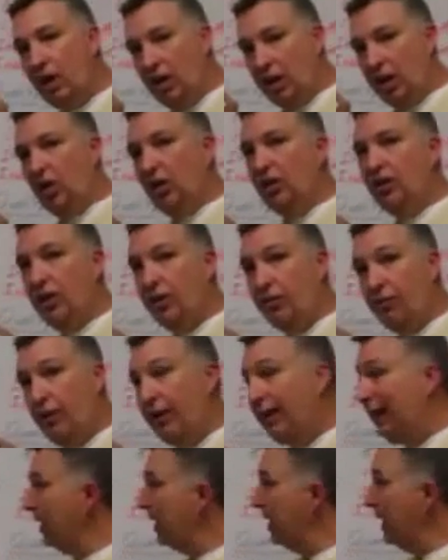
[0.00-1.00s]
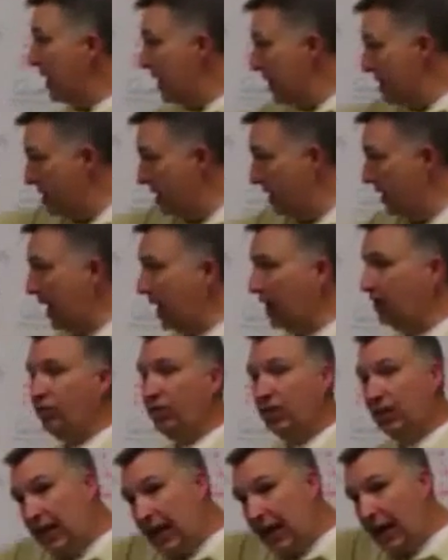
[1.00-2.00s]
a little different than
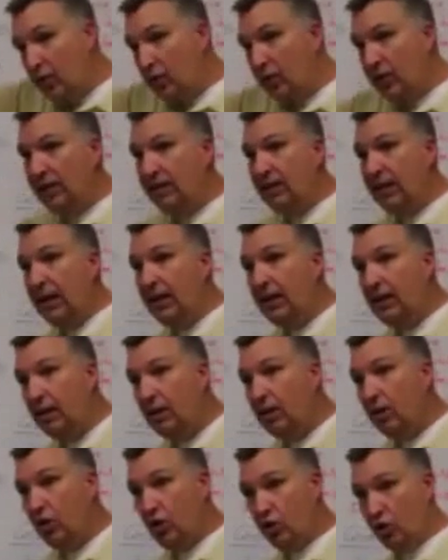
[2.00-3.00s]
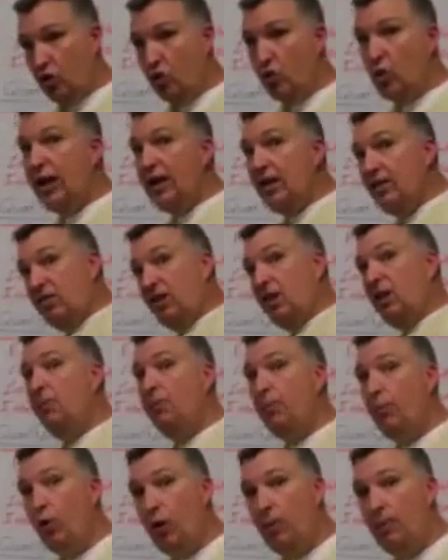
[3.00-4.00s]
actually gathering data, because you're trying to set an
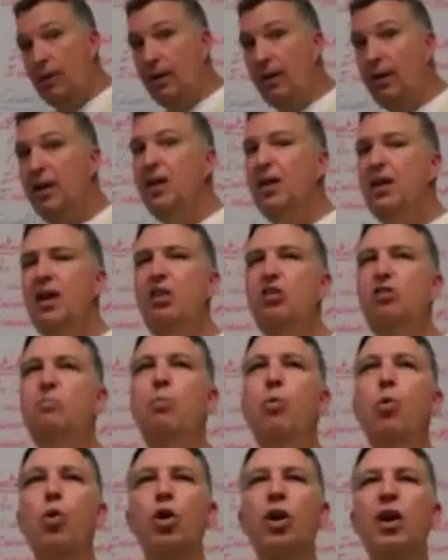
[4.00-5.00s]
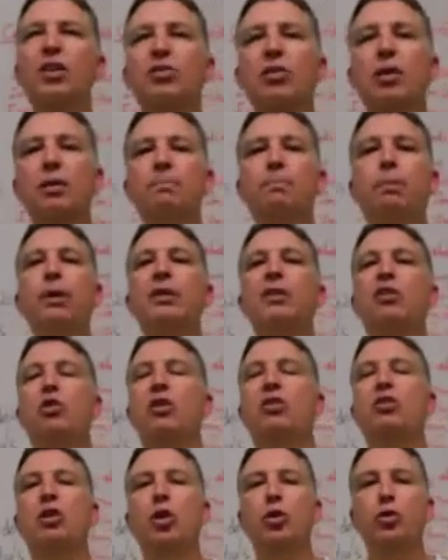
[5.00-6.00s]
appointment, it's
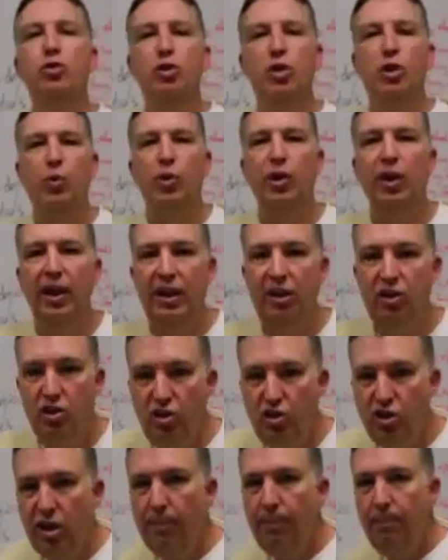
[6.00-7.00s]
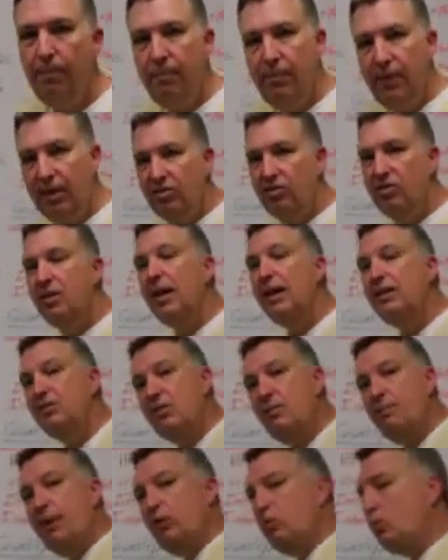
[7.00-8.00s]
closer to the relationship. That's
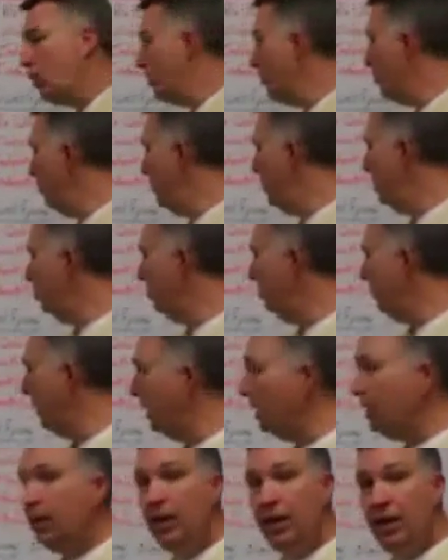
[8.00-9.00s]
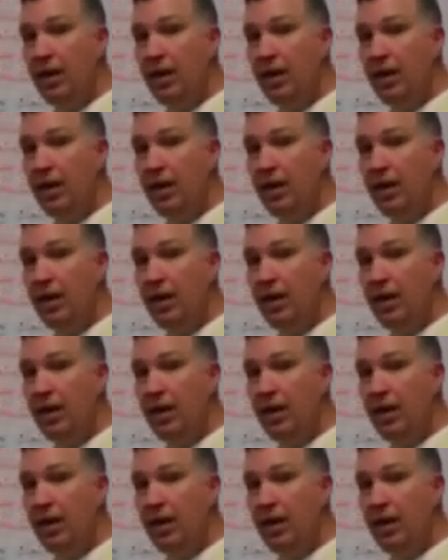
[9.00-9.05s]
the best way for me to explain it.